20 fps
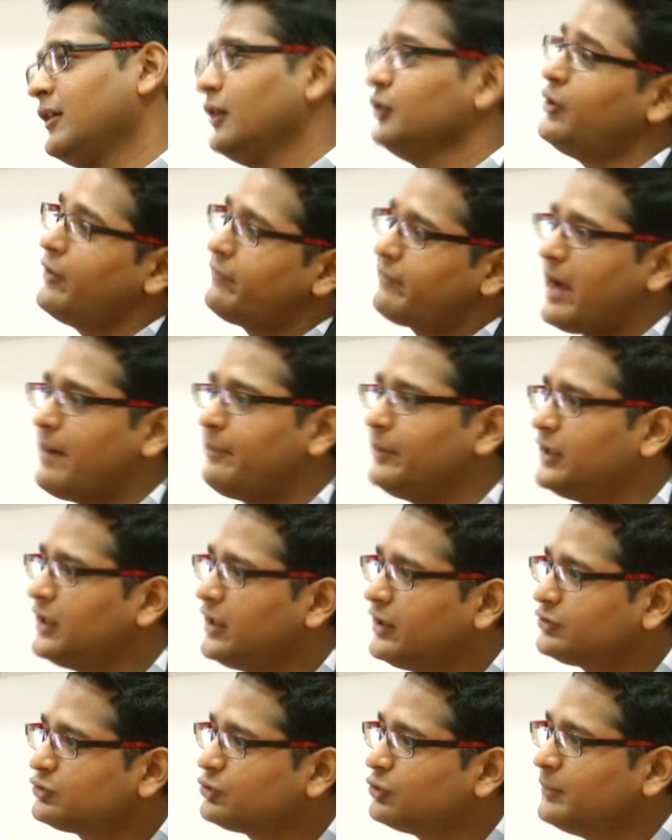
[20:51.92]
You have
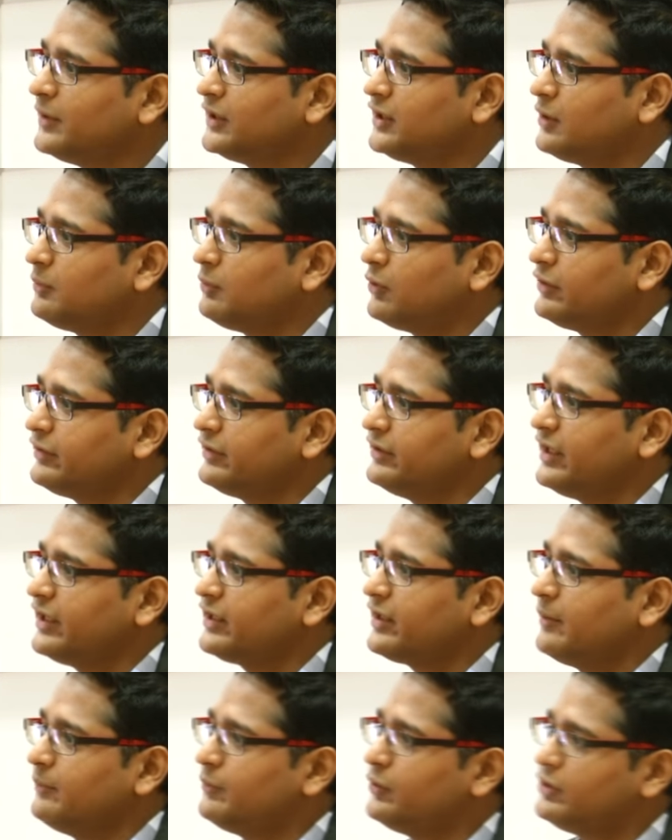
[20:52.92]
capitalized two motherboards in
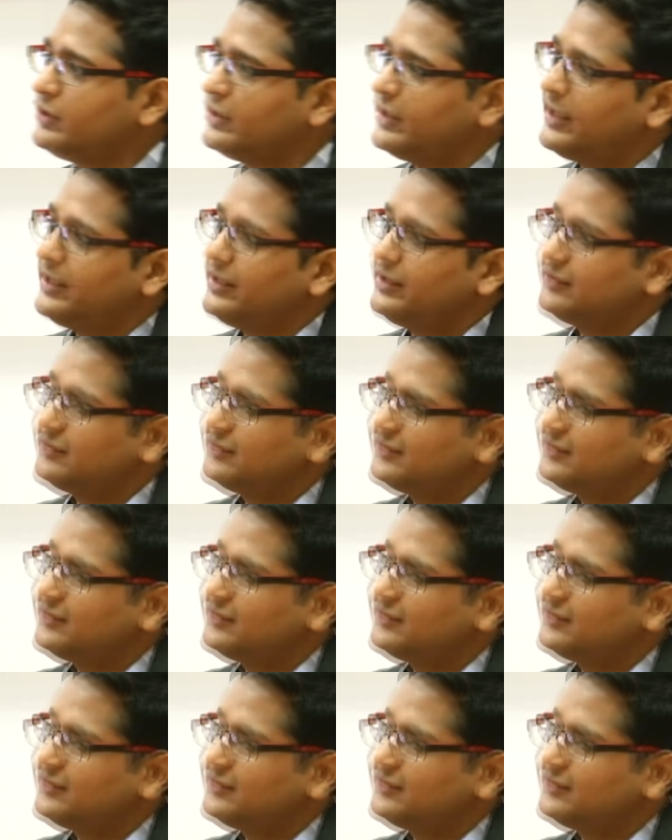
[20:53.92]
that computer, right?